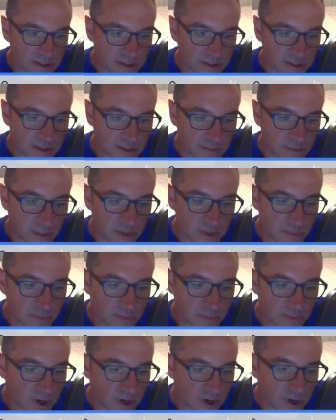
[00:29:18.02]
much more
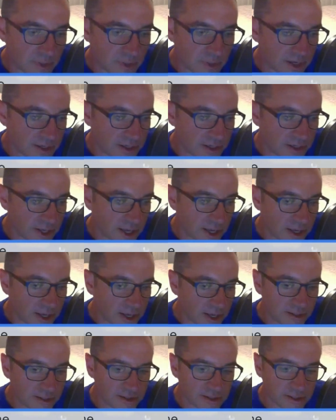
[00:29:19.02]
complicated, and
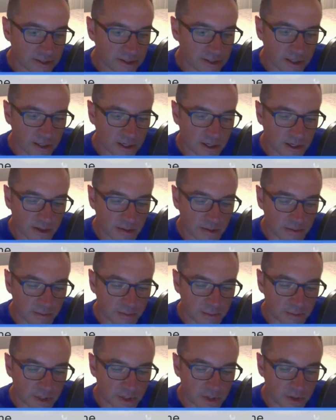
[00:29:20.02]

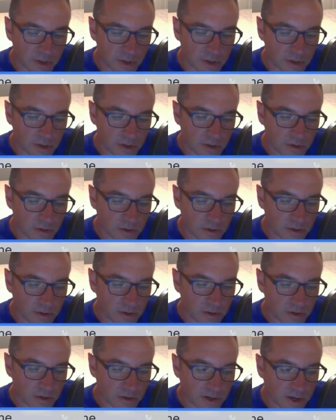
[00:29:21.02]
you're
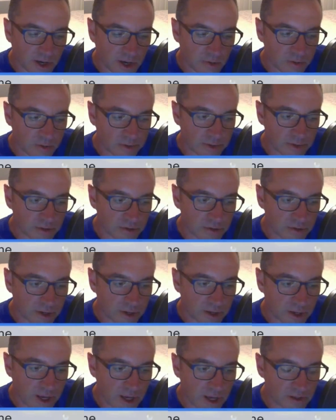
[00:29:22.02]
not really looking.
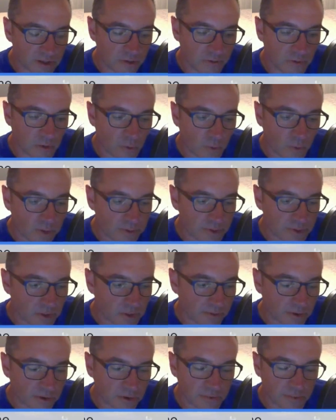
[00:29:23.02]
So for a web server,
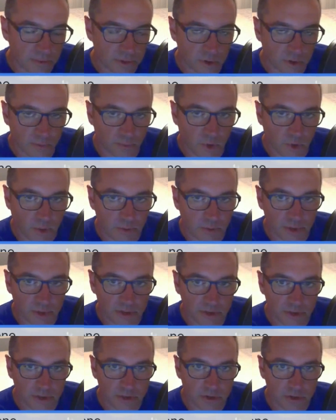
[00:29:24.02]
you're probably just
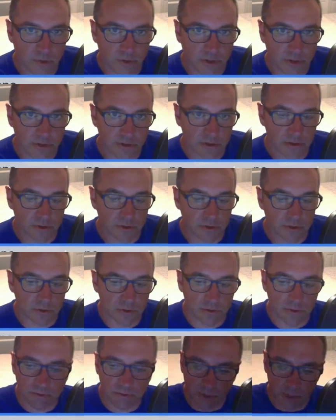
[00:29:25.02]
going to do,
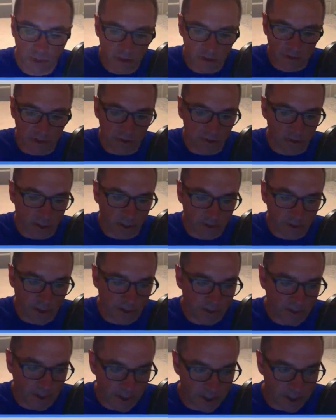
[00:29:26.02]
I'm going to
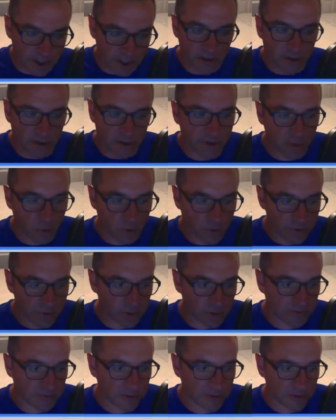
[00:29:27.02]
kill off the web servers I
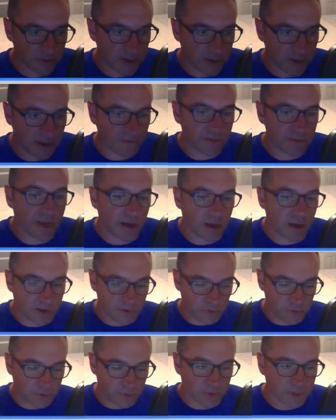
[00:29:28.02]
have now and replace
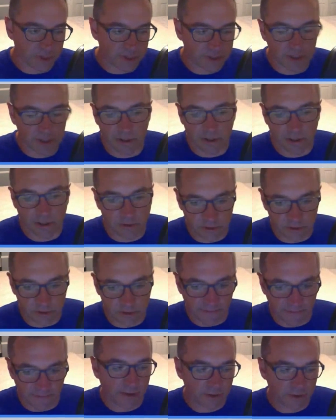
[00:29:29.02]
it, and there's like 5
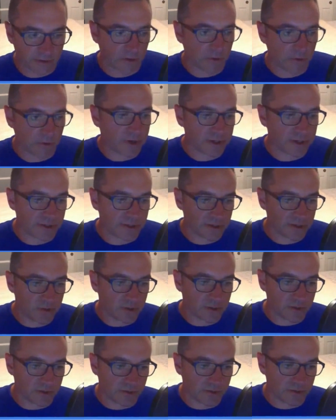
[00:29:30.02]
different ways that you can
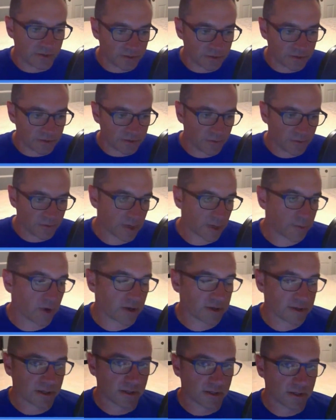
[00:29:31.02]
go through that process, right?
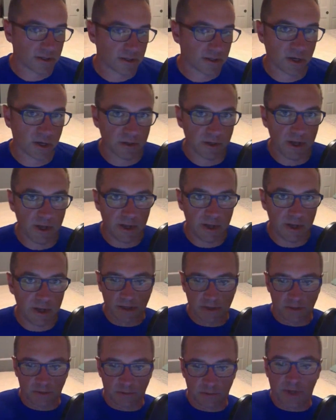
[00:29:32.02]
But you're
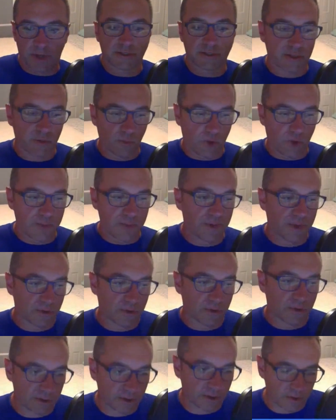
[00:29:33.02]
basically wiping and
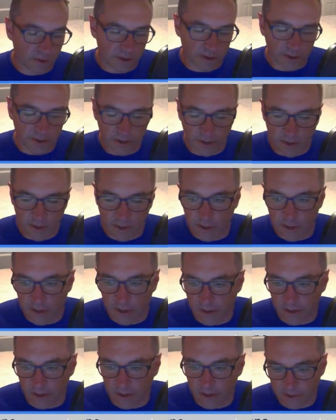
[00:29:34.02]
reloading every time
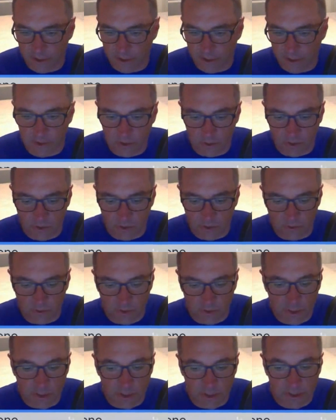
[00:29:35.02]
you do a new release.
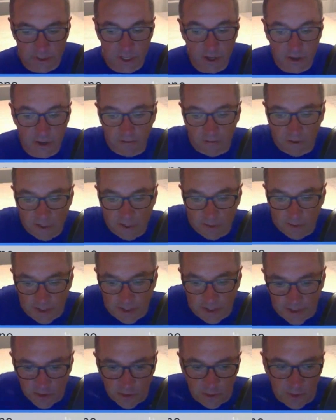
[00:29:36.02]
For something like a domain
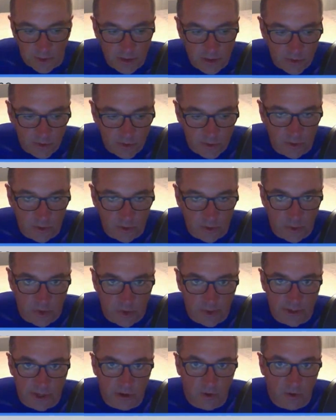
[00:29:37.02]
controller, you're probably not
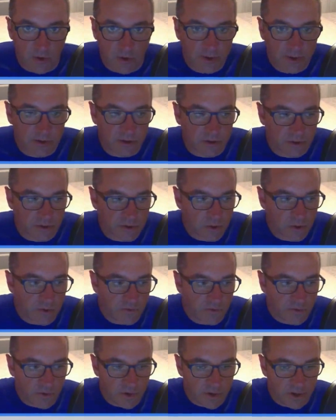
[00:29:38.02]
going to. So for
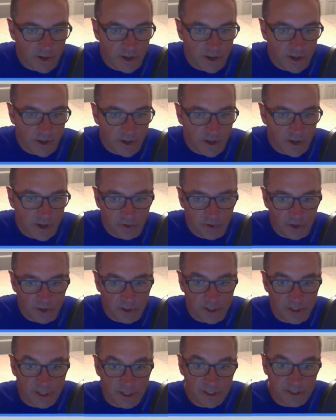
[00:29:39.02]
every
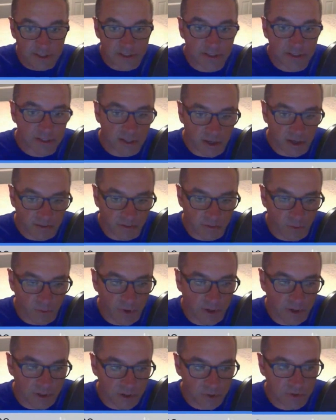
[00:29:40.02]
release of what you
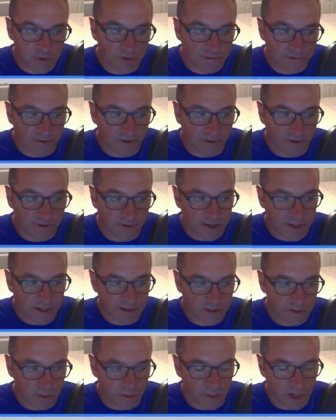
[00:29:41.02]
define as a domain
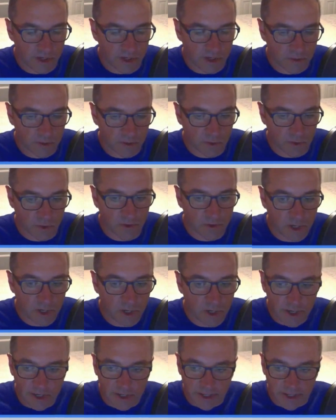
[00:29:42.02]
controller, it's
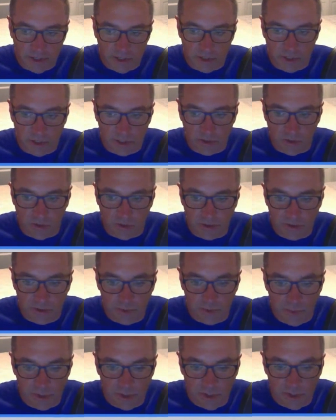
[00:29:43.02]
just going to
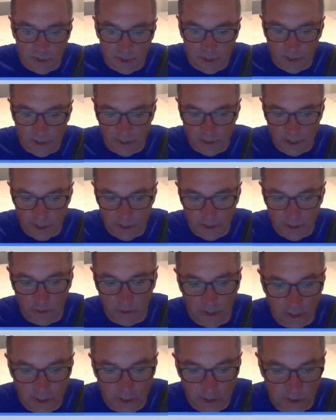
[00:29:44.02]
be an iteration on
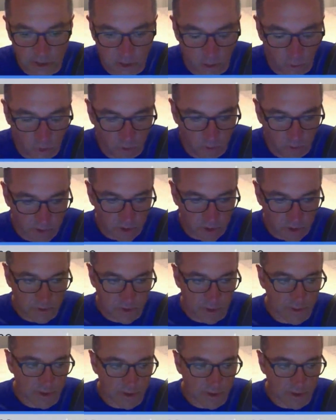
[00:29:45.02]
what was already there.